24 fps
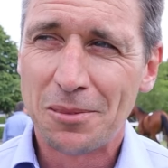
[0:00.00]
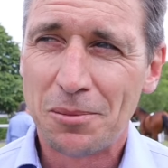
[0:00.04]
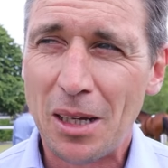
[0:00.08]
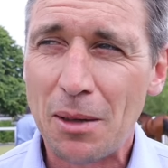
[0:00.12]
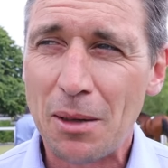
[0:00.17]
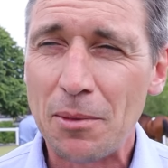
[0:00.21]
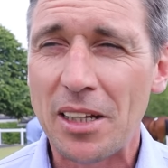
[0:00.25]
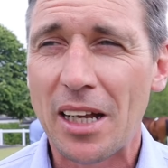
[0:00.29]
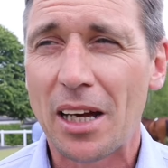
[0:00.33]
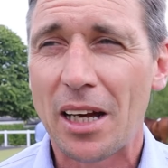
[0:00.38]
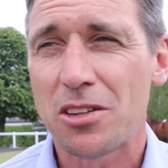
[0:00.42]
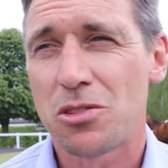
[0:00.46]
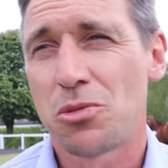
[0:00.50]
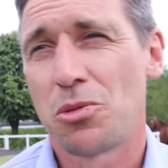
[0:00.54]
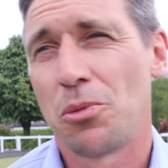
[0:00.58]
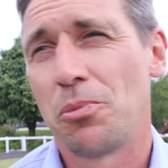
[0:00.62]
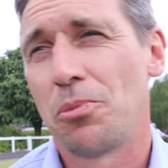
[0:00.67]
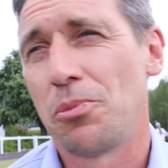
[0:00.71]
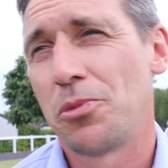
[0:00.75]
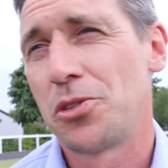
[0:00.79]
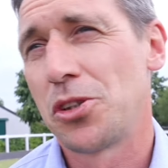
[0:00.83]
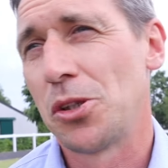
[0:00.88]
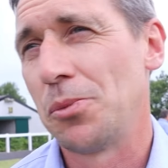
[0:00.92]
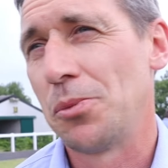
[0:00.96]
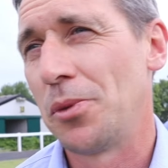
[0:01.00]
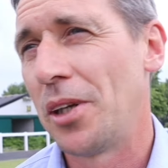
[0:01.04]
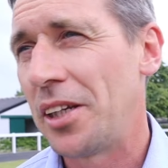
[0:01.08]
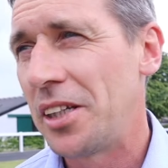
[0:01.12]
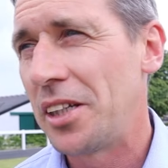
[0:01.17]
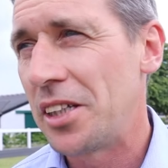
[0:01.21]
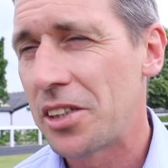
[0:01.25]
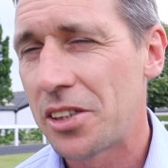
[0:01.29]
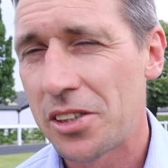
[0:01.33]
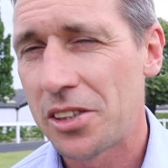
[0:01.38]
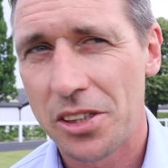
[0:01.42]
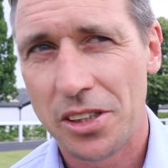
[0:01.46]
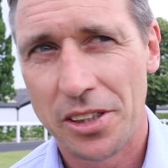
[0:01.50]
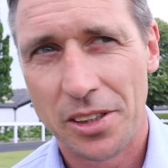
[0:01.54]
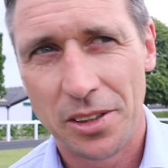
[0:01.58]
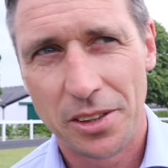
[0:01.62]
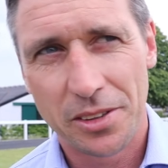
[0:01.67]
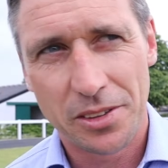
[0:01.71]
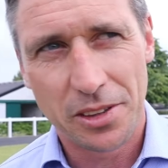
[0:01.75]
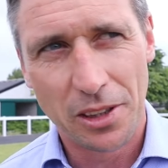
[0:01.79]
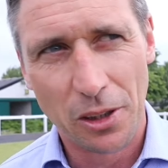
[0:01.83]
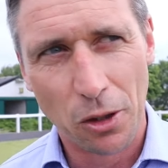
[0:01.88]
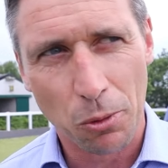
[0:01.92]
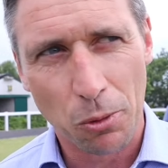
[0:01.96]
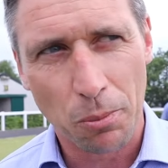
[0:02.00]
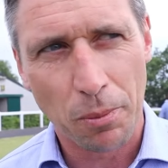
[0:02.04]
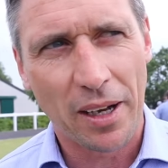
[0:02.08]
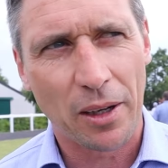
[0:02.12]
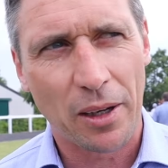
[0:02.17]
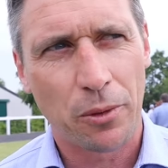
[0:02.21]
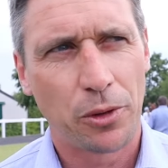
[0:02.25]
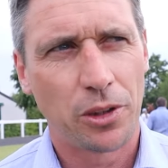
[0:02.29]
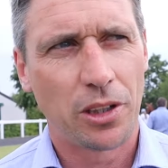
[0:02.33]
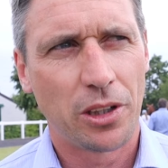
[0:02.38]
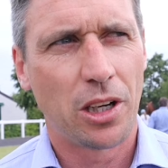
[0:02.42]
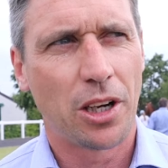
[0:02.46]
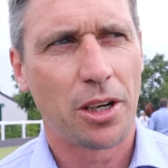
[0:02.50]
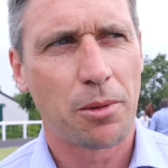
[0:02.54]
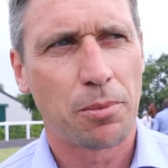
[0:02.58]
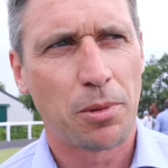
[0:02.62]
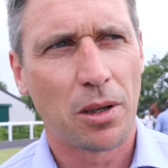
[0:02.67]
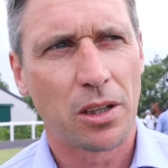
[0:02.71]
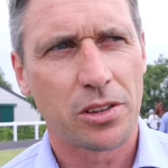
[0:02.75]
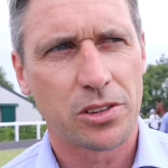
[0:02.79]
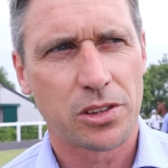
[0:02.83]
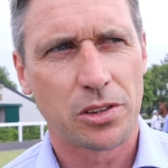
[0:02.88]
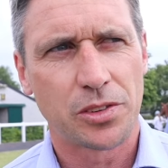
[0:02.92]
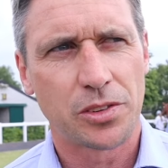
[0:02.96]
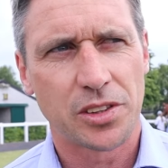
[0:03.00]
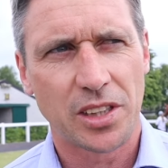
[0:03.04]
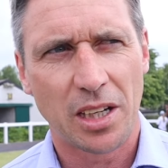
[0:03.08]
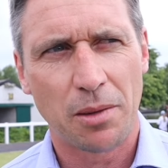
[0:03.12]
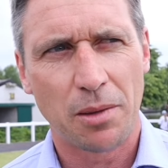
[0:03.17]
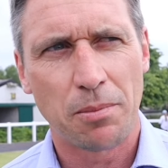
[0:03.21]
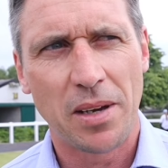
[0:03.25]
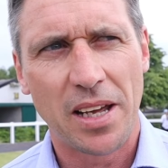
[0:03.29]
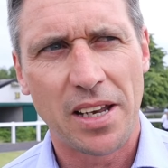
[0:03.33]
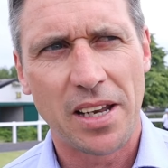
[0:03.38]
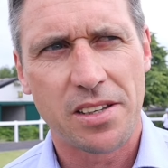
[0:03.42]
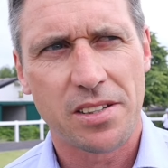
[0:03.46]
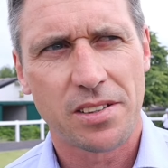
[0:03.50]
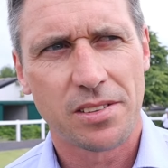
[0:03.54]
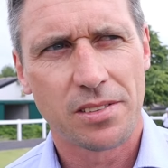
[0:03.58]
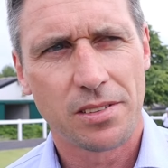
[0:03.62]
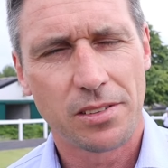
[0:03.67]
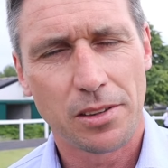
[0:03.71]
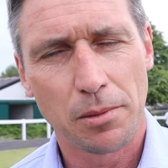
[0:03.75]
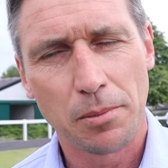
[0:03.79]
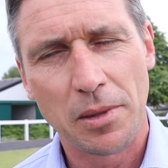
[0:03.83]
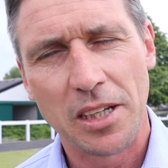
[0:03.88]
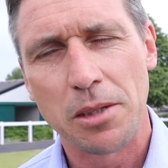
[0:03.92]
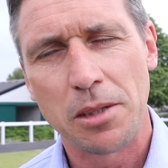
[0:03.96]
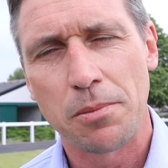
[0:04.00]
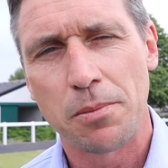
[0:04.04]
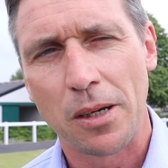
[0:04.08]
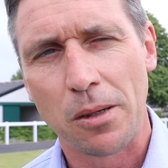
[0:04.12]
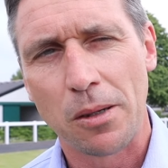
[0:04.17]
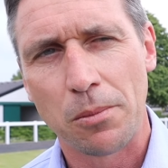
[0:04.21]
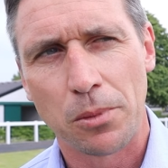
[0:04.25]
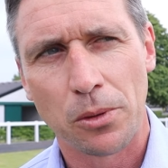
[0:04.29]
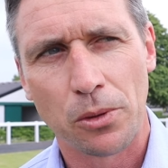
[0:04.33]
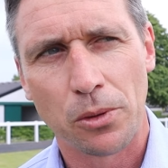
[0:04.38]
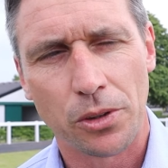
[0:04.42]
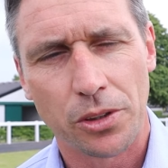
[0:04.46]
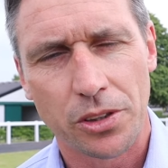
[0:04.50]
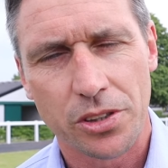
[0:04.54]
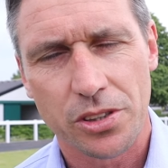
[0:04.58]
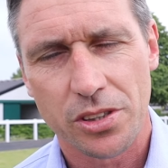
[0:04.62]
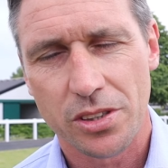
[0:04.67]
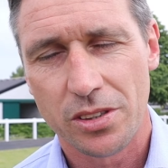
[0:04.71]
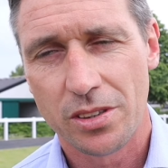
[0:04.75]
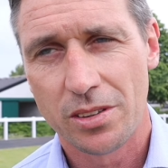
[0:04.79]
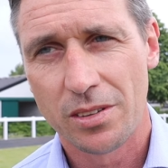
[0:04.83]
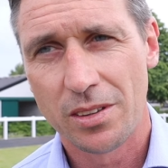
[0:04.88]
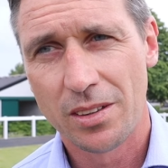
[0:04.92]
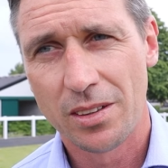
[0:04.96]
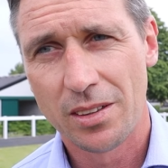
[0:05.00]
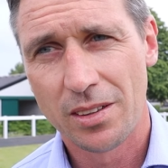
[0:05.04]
maybe that's something I need to look back with a lot of positives, that I made the £1 million bonus.